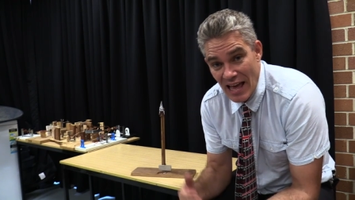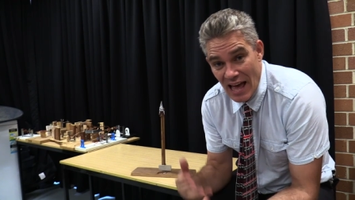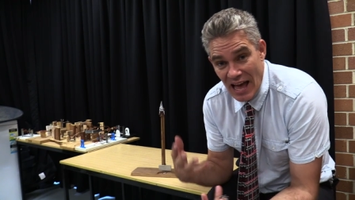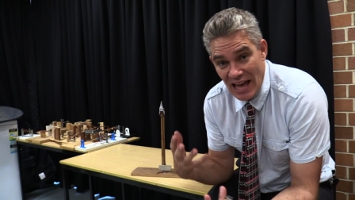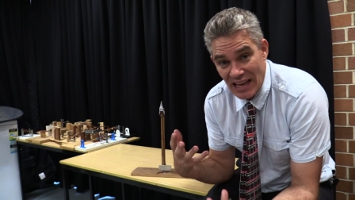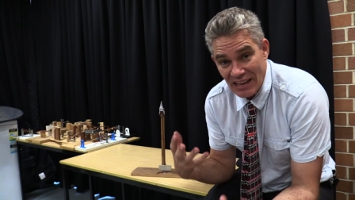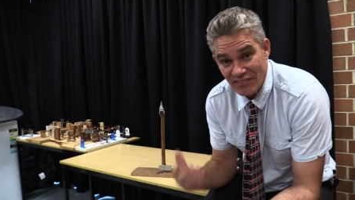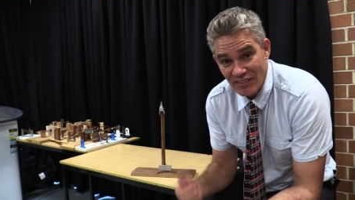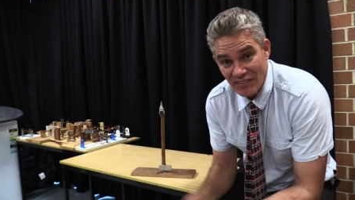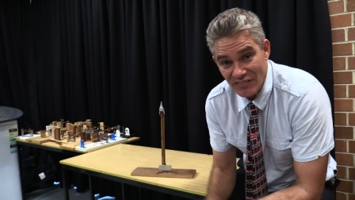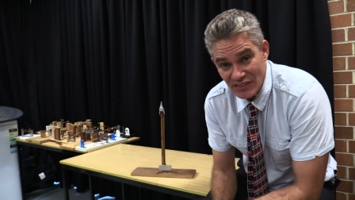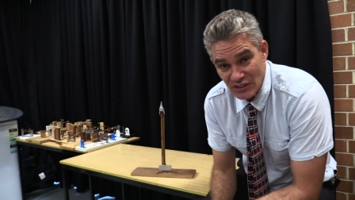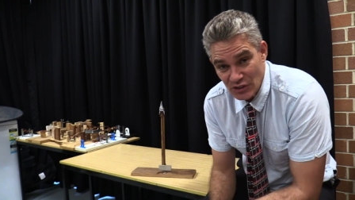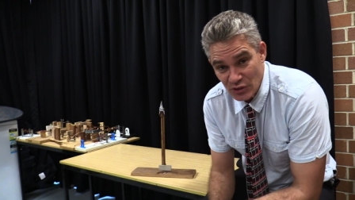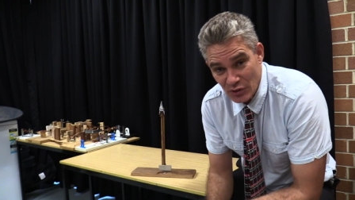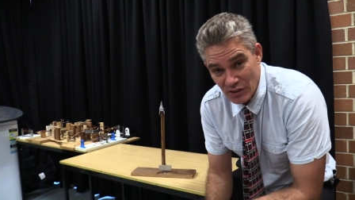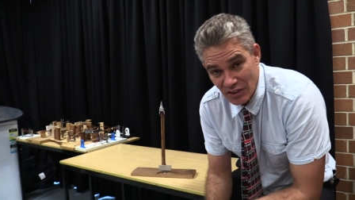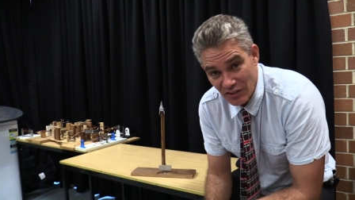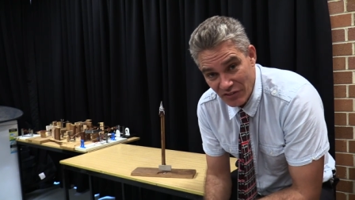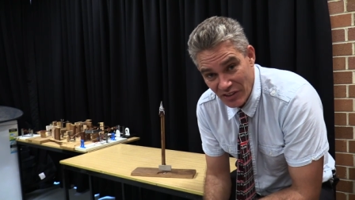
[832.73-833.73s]
Uh, if you've
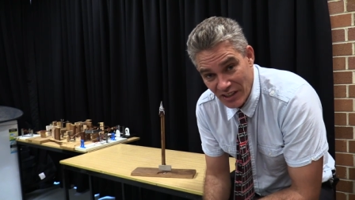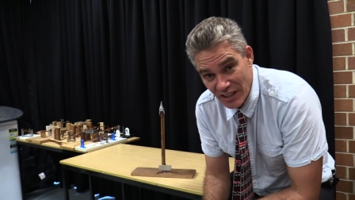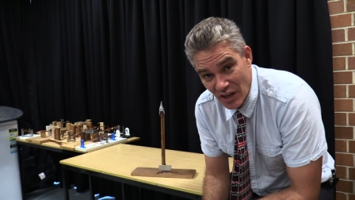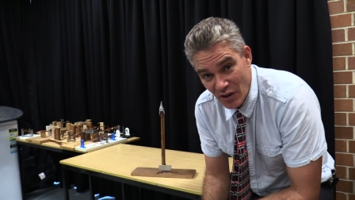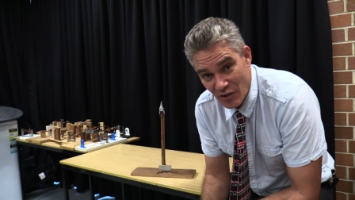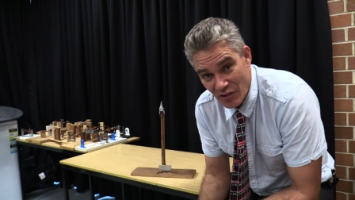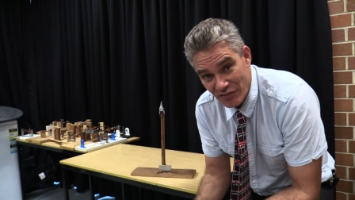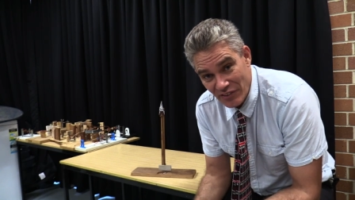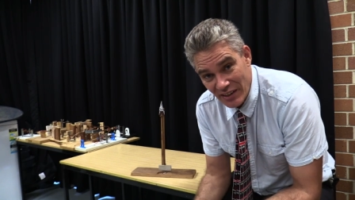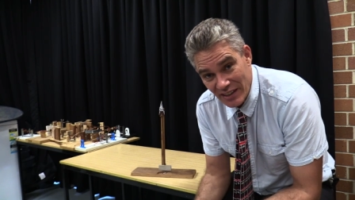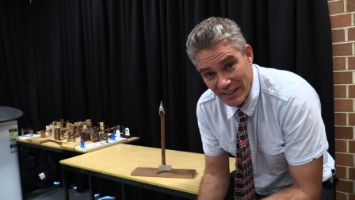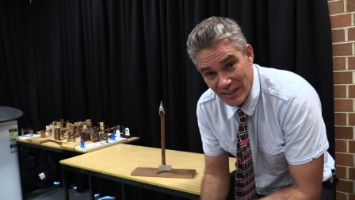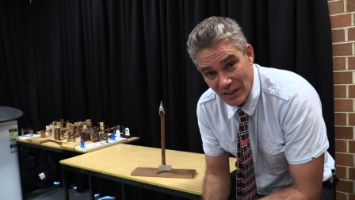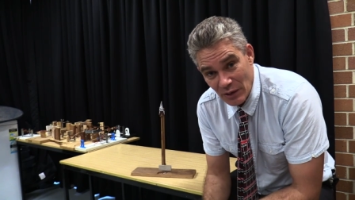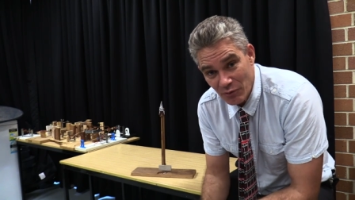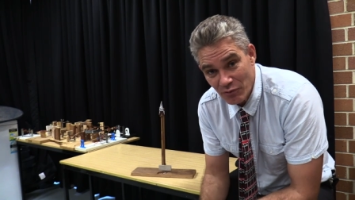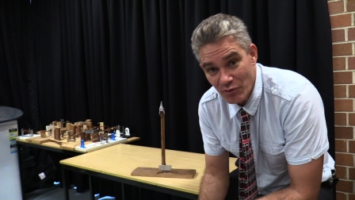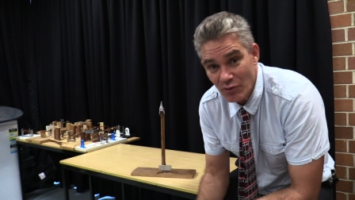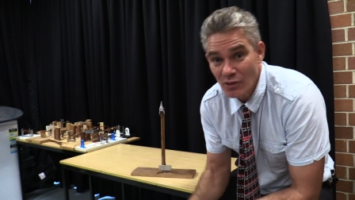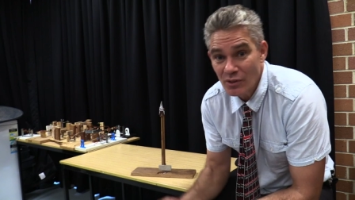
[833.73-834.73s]
enjoyed the video or found it
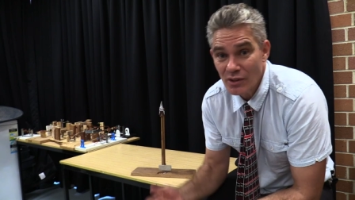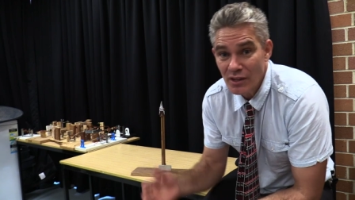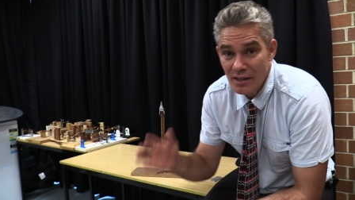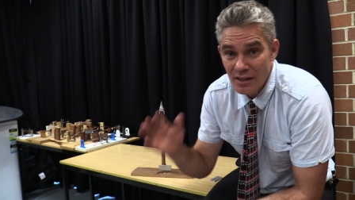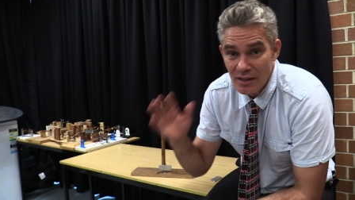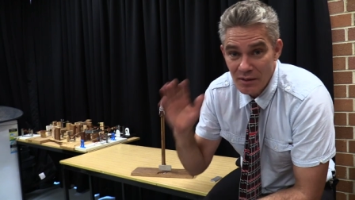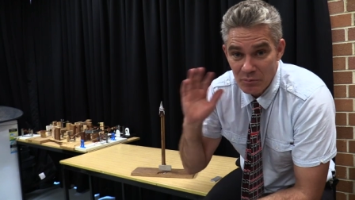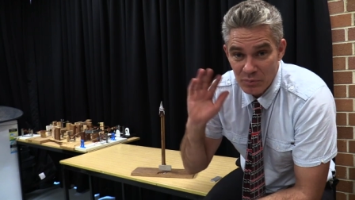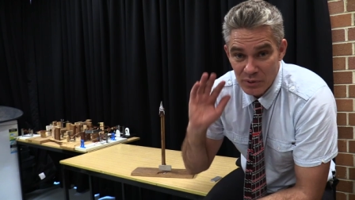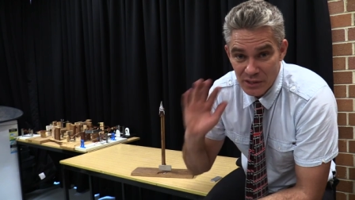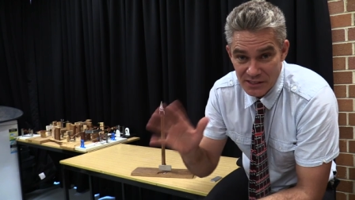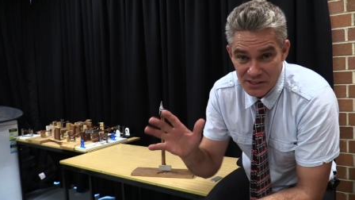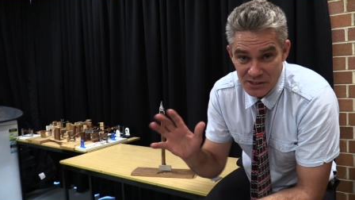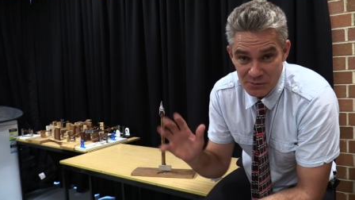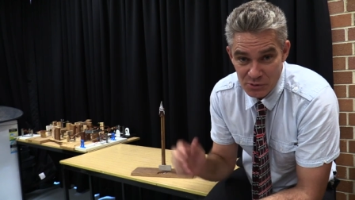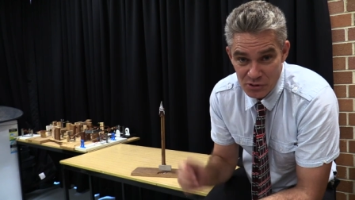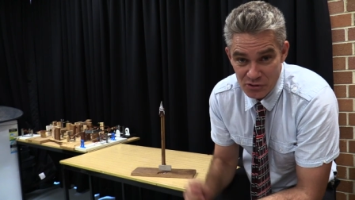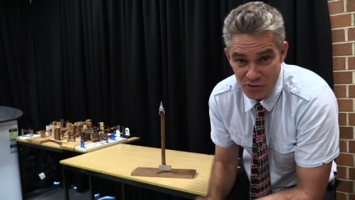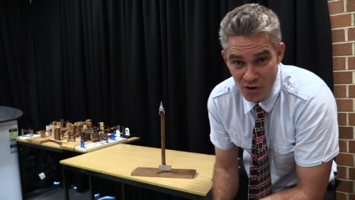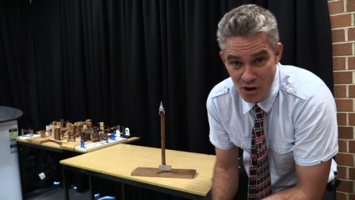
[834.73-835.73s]
helpful, please
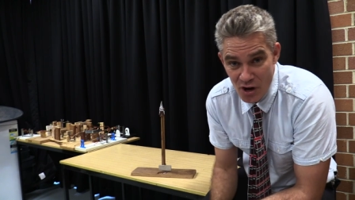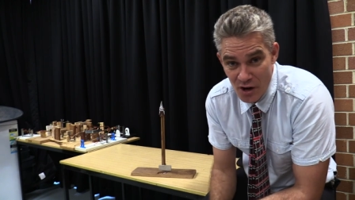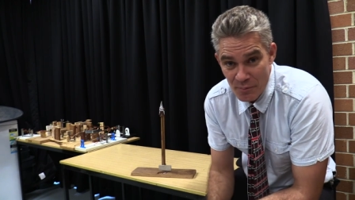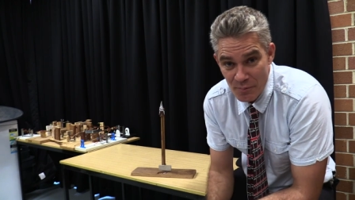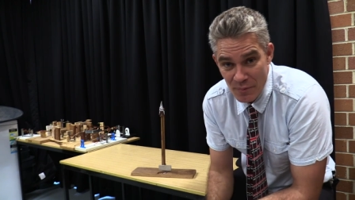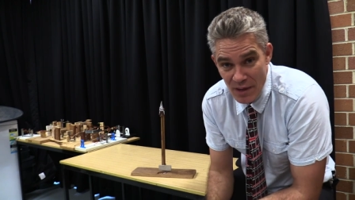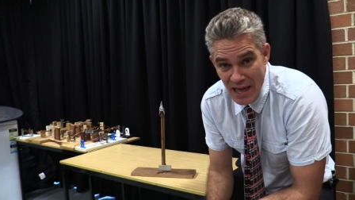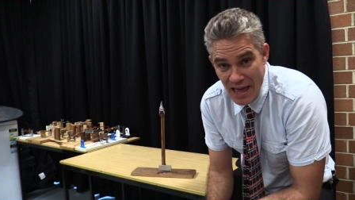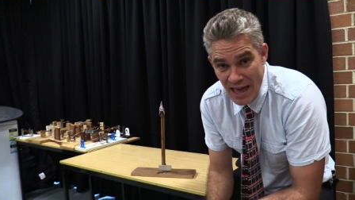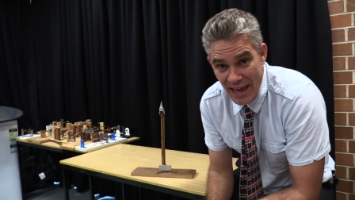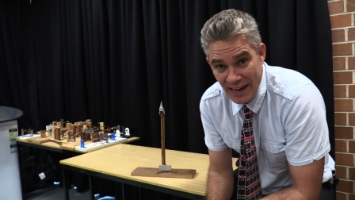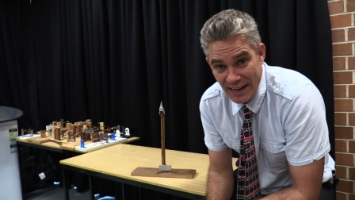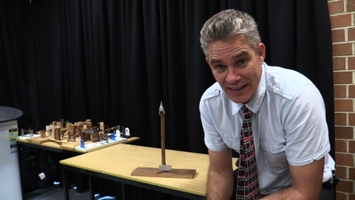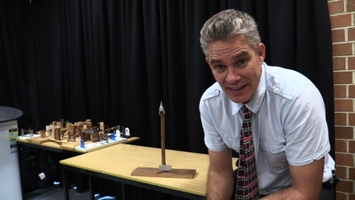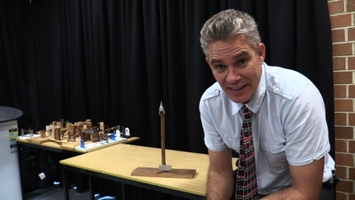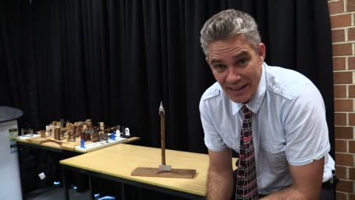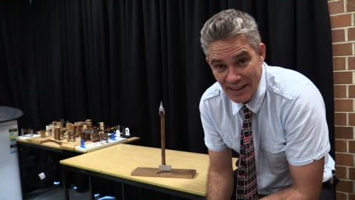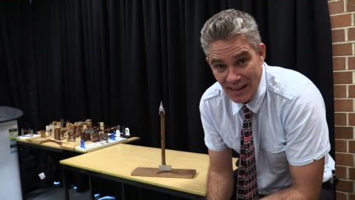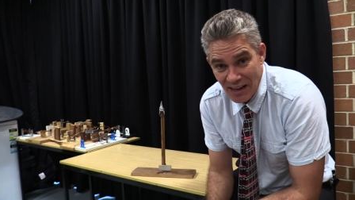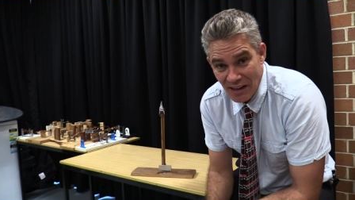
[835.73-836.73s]
subscribe
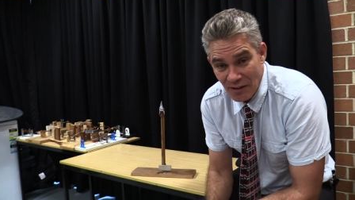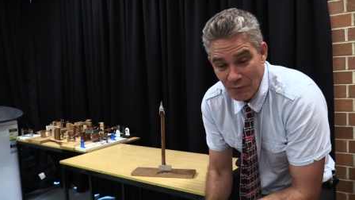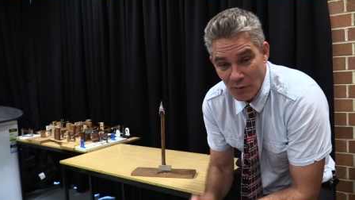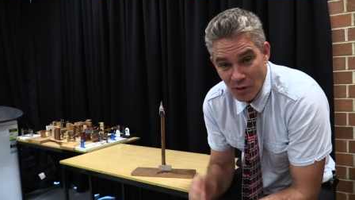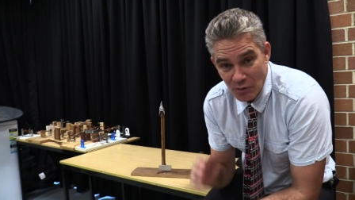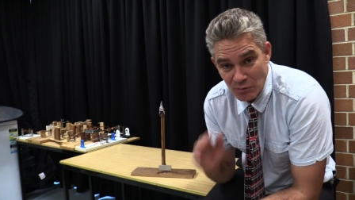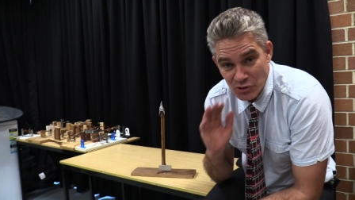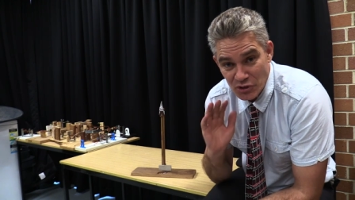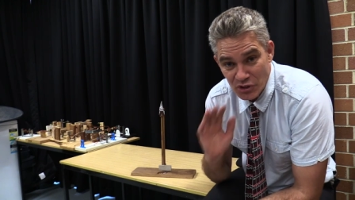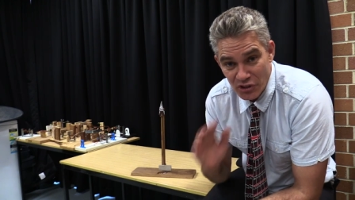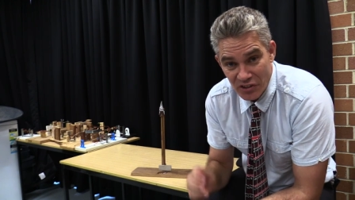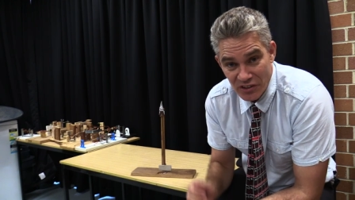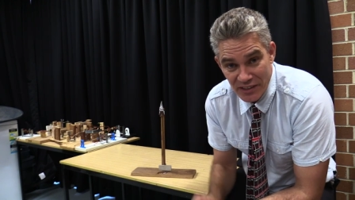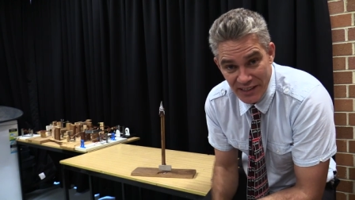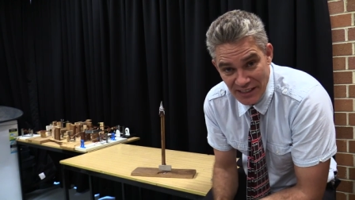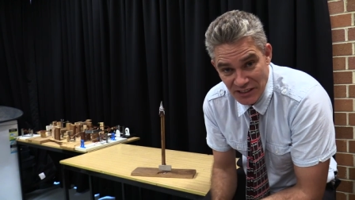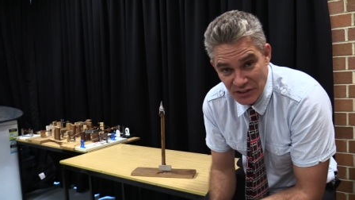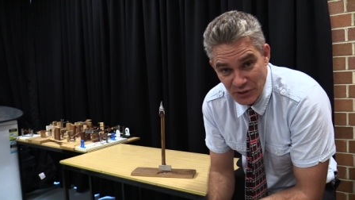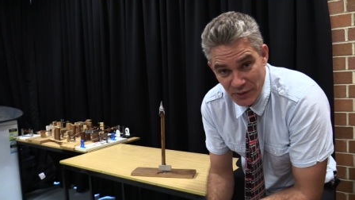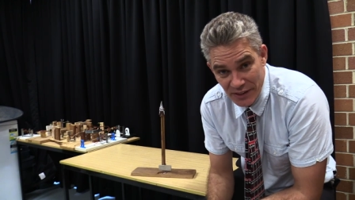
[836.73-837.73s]
and uh, I'm sure I'll
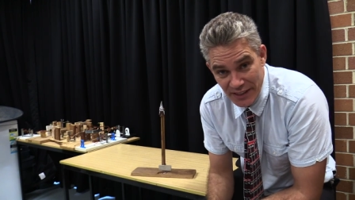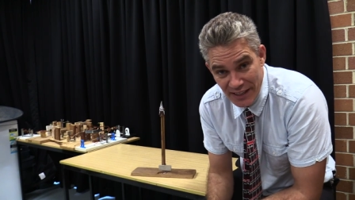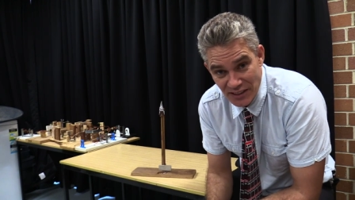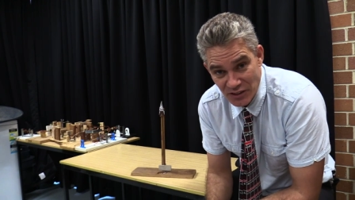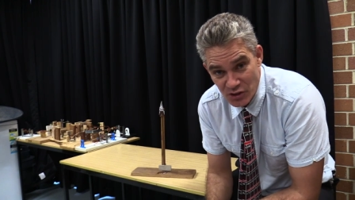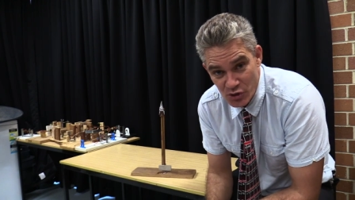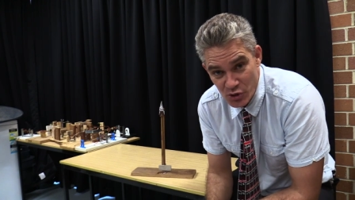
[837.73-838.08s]
catch you again